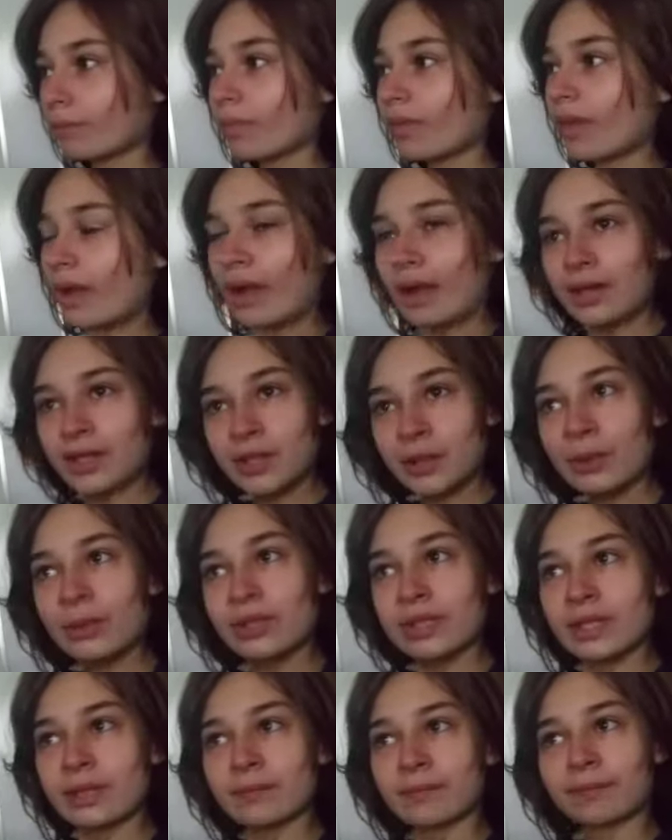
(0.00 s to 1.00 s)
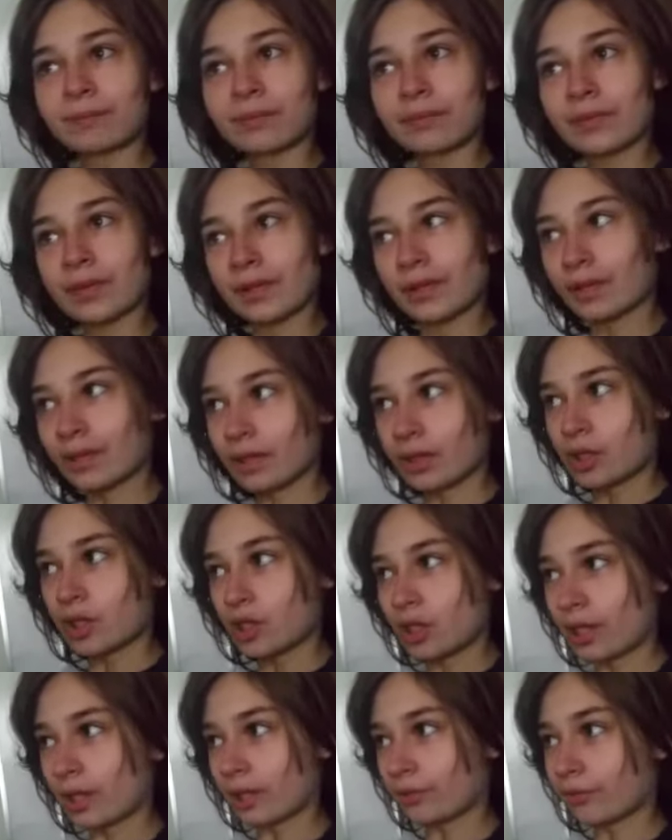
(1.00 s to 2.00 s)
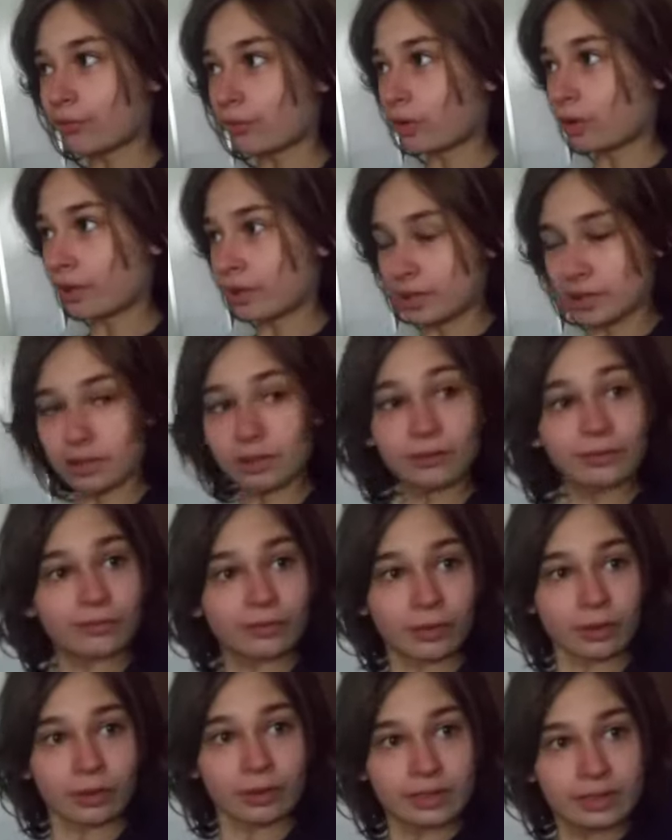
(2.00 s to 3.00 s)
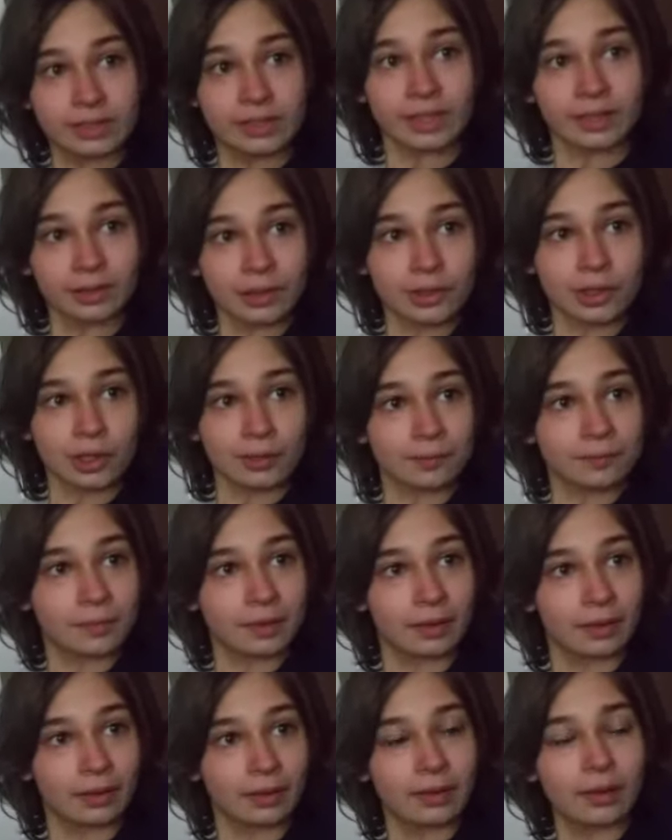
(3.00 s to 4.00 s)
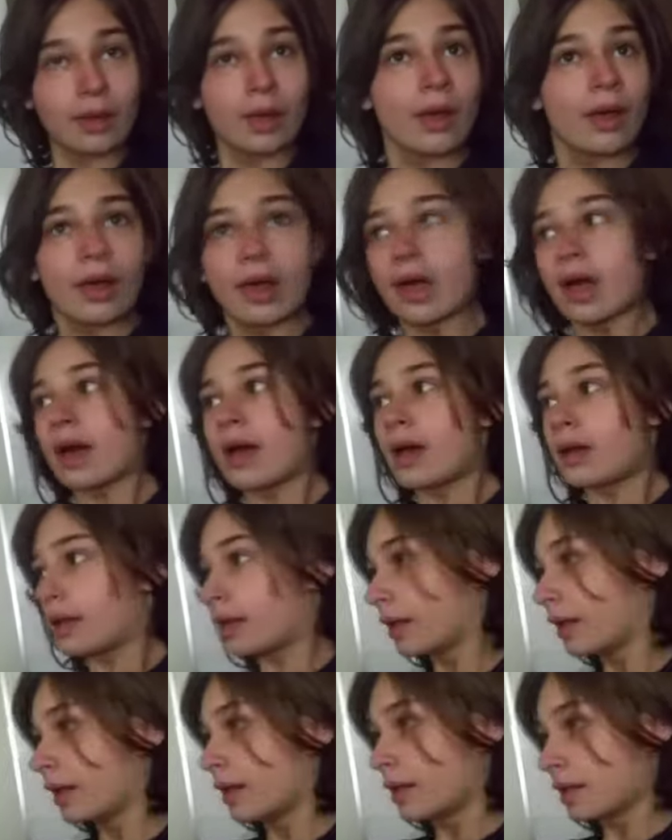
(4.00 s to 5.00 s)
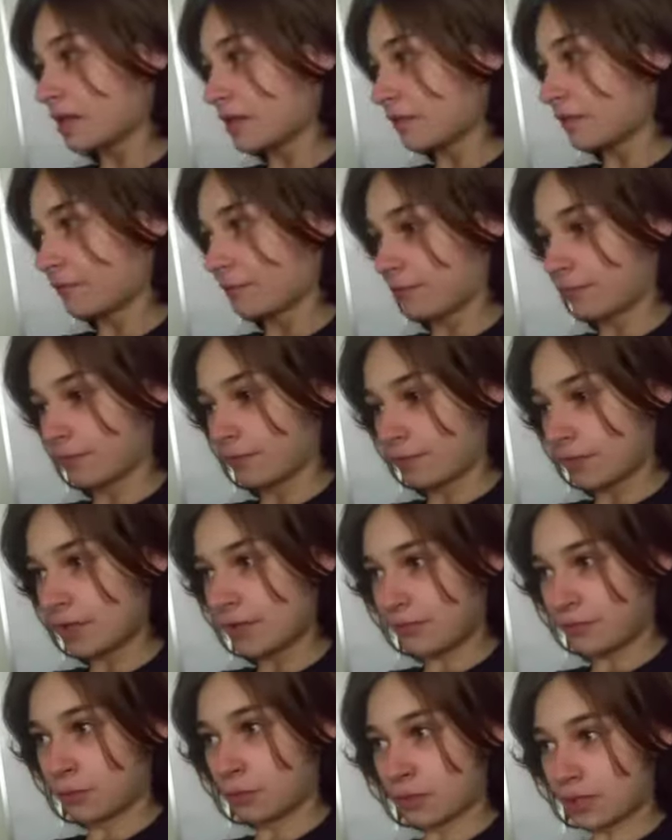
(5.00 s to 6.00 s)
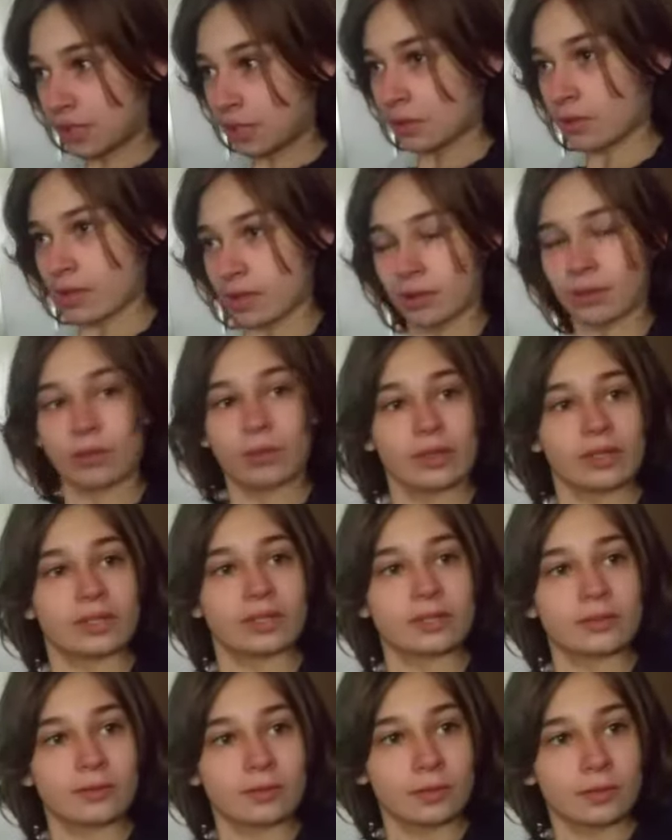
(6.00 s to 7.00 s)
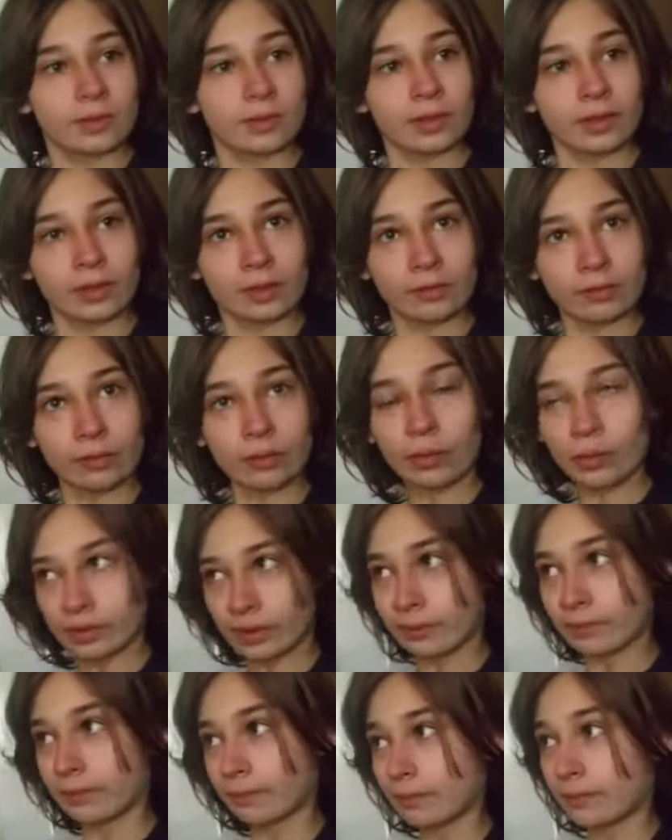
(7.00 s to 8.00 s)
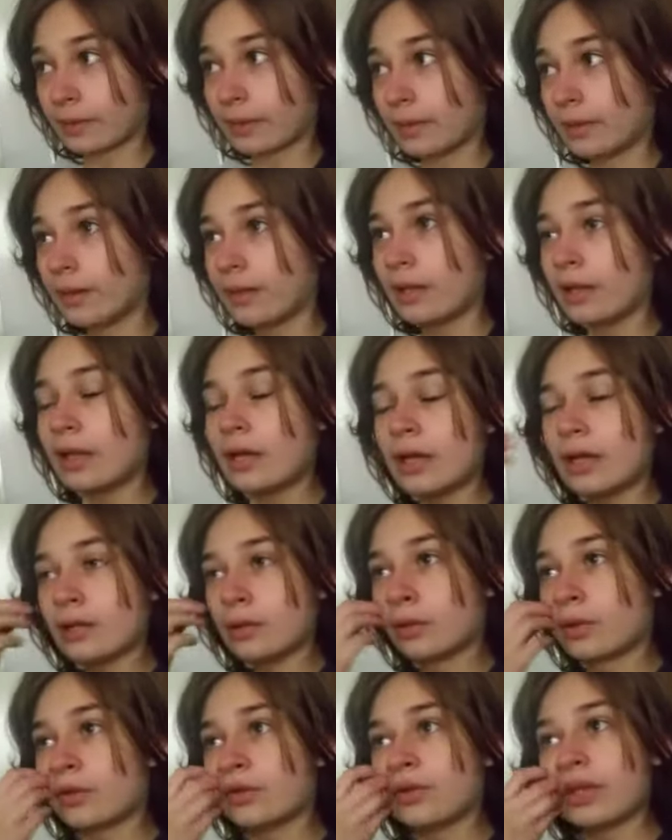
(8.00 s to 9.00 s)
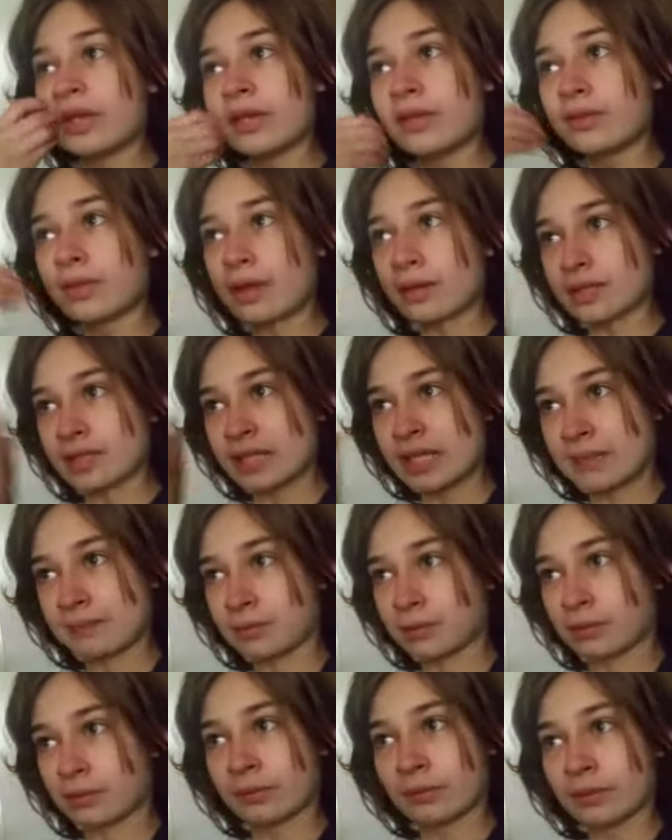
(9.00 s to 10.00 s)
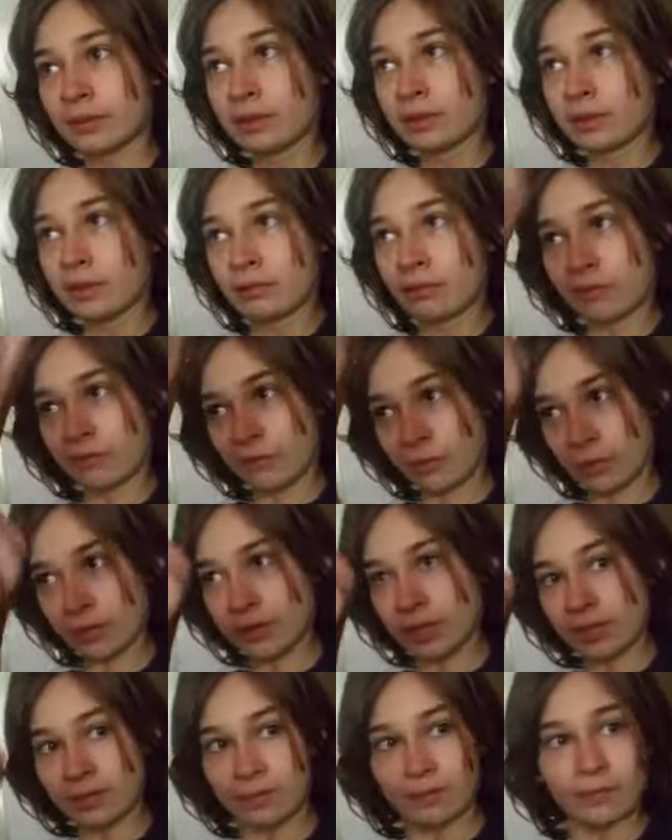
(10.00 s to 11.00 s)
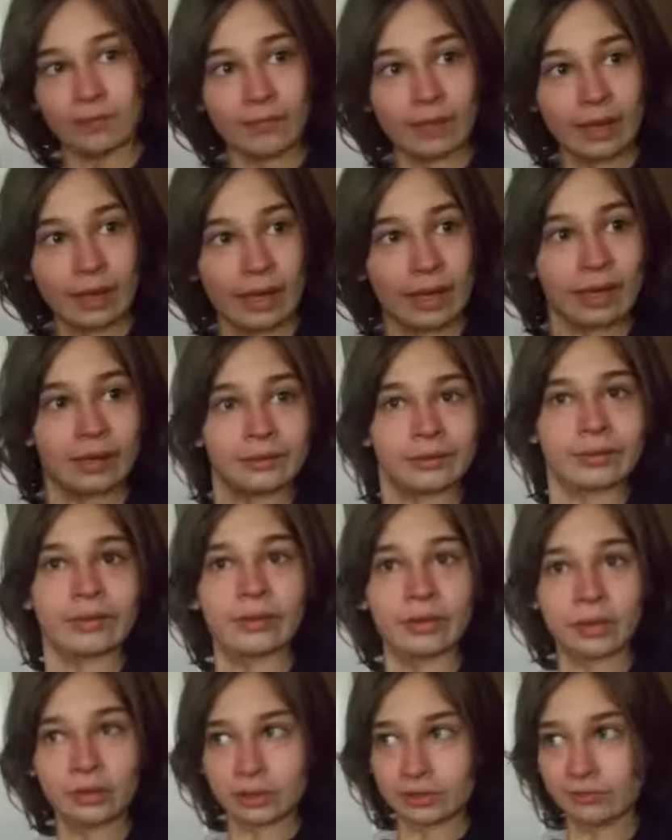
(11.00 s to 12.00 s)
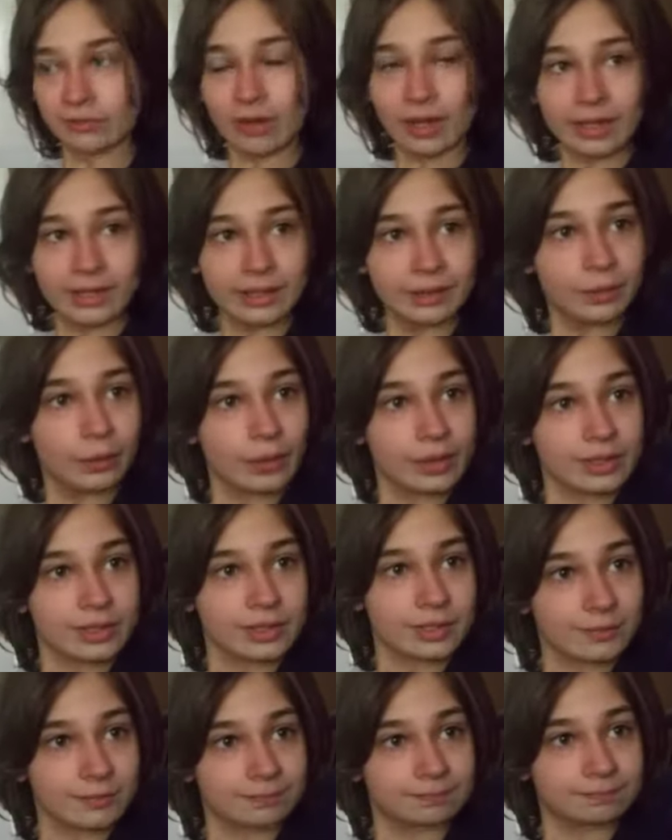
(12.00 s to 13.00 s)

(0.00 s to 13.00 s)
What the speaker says: and use it and check for its signature. If you hear that noise in a recording, you can take that sample, reverse it, and nullify any noise.